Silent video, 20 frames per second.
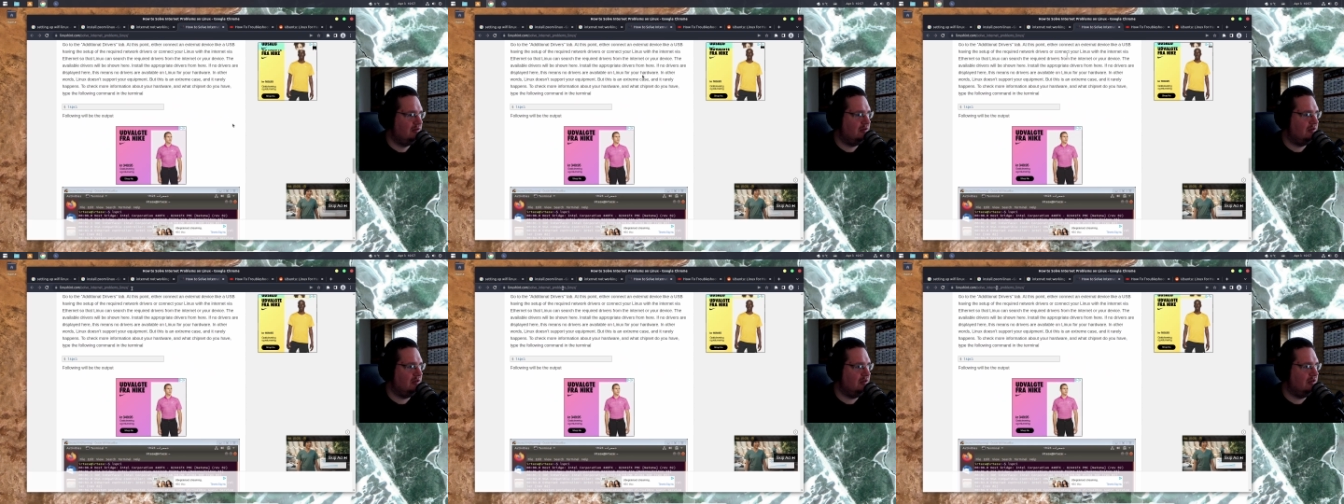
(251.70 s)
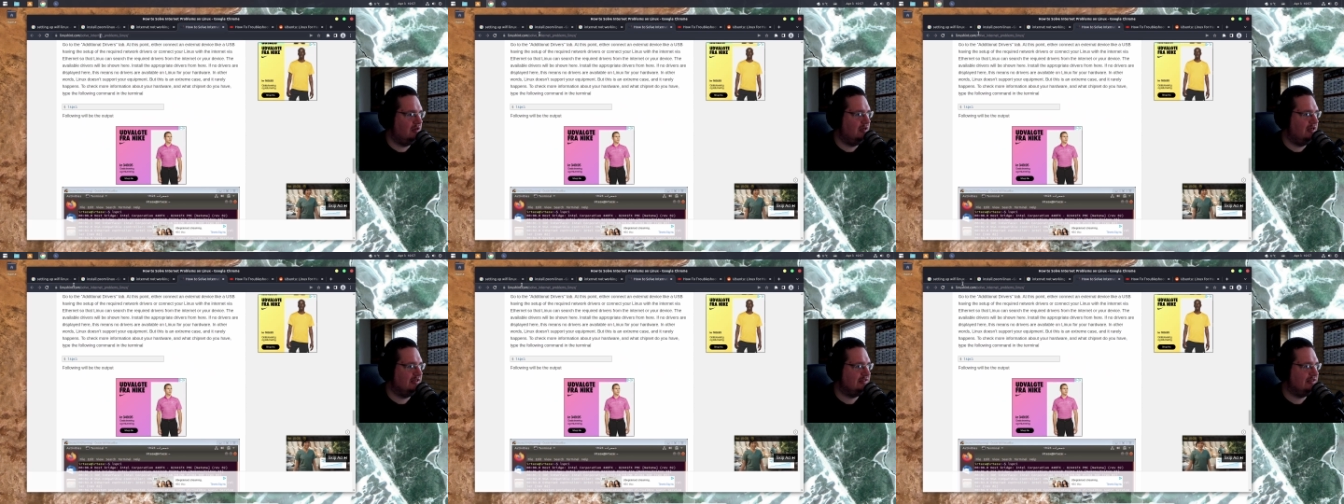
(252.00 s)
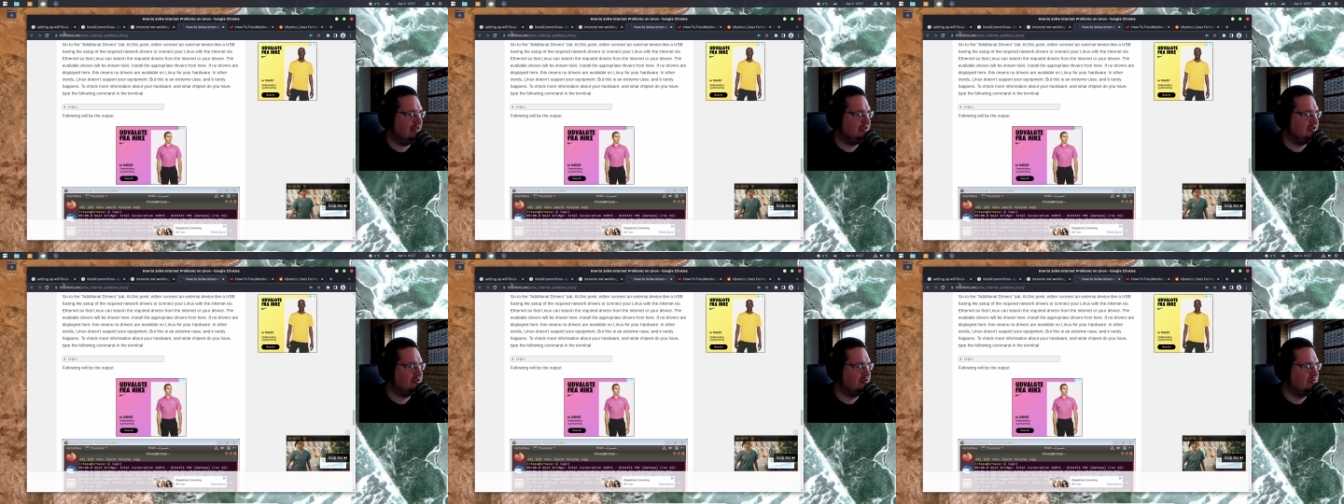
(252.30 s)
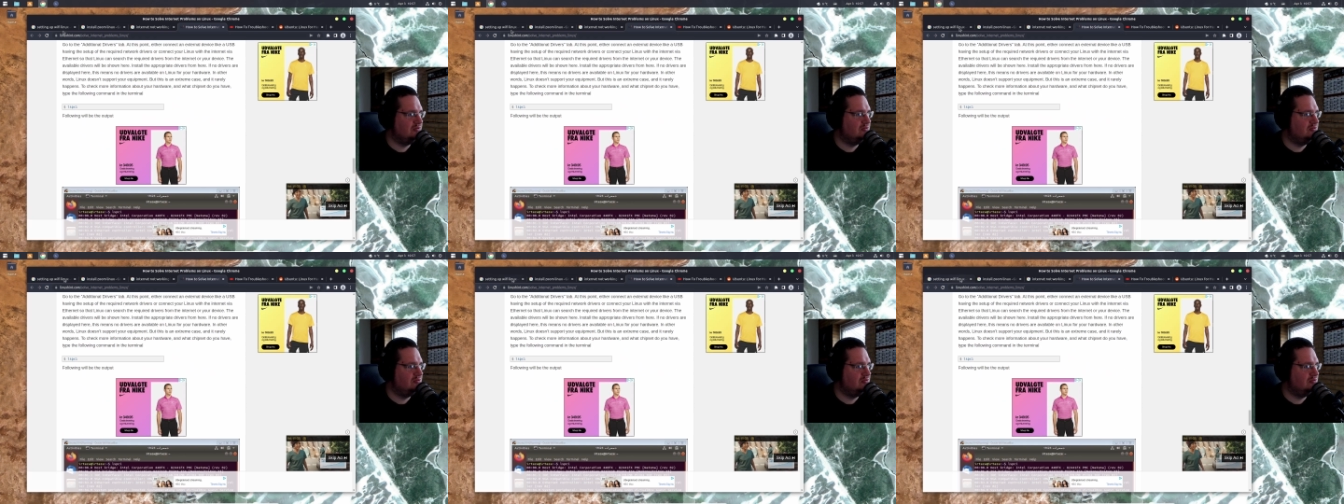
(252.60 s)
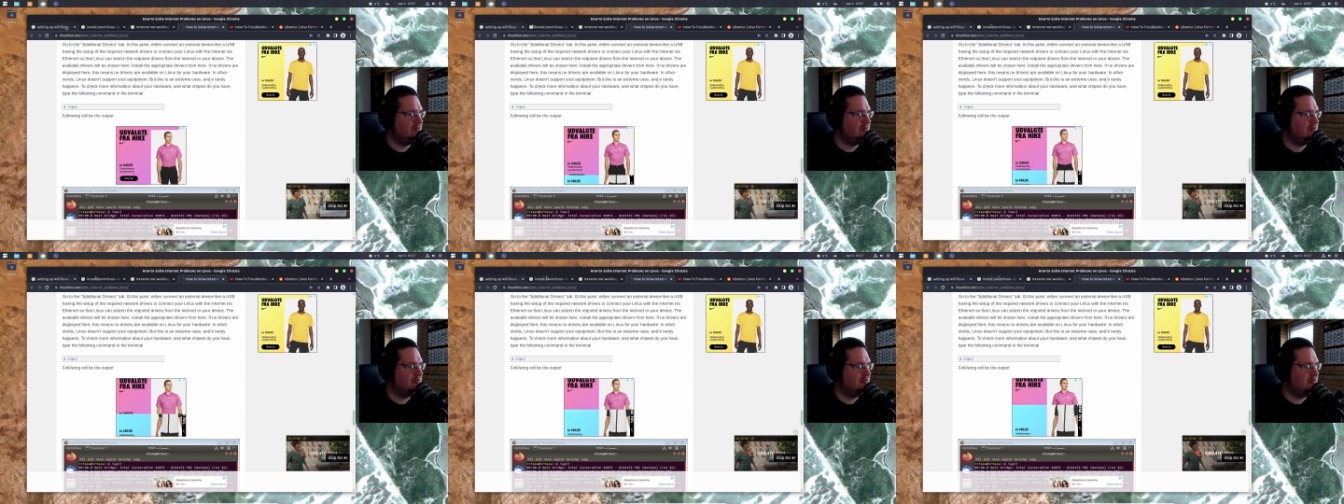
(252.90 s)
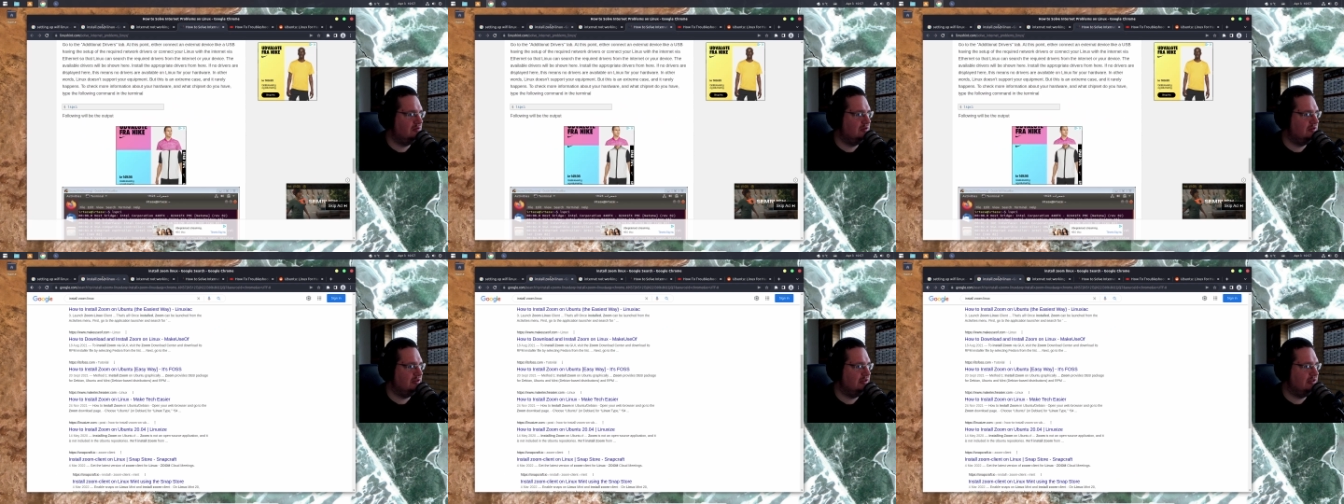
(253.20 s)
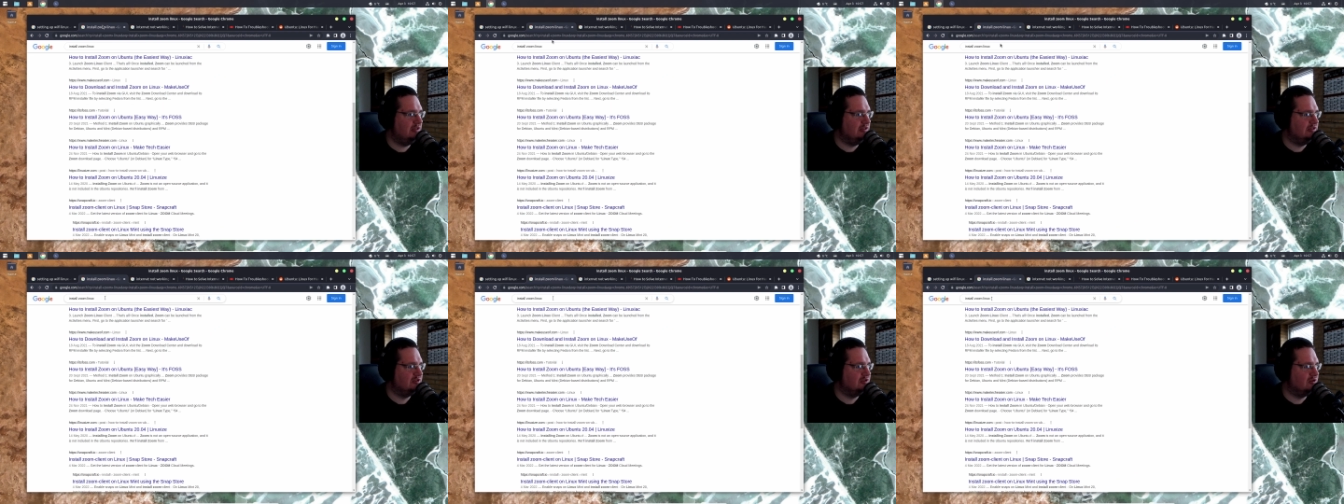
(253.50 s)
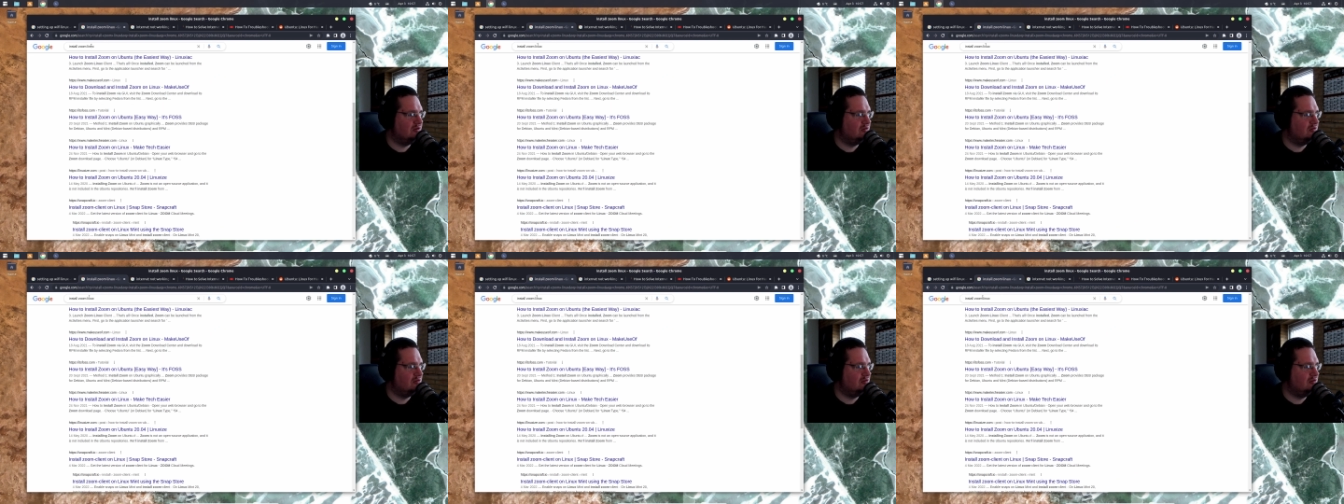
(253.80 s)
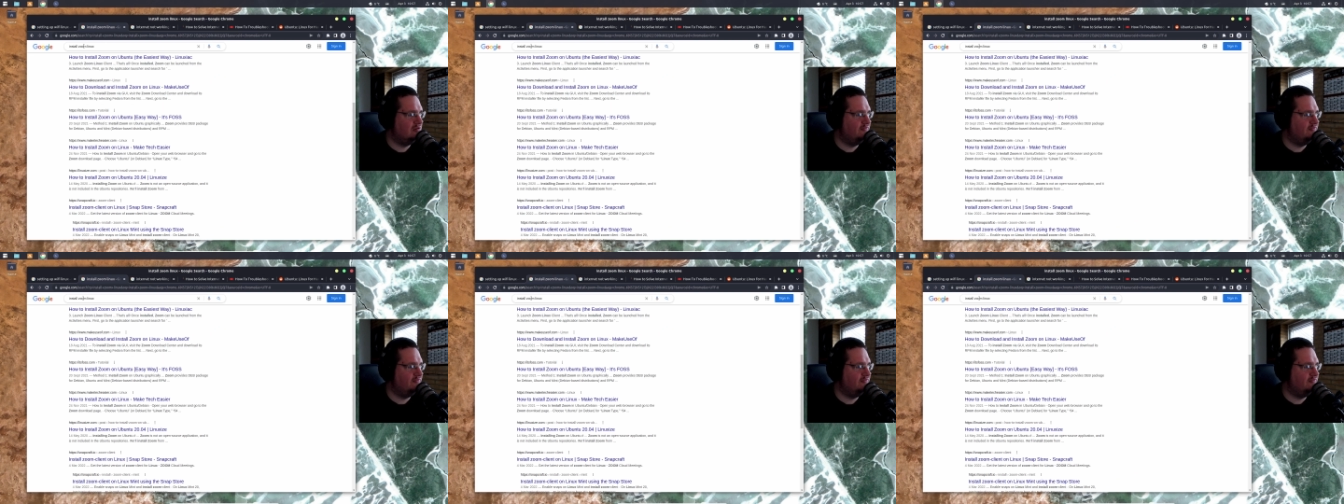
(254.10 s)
Uh, let, let's do install